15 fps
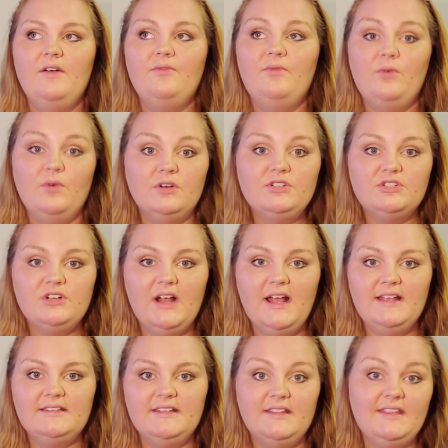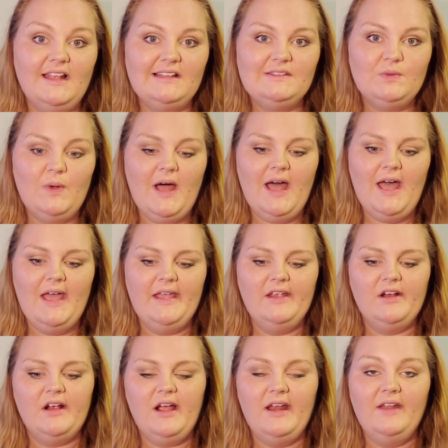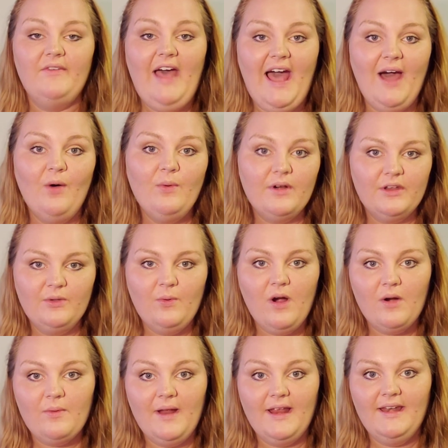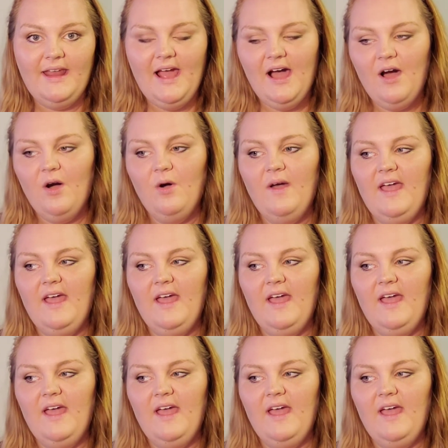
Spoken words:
for stress, and that's why you're kind of at where you are right now,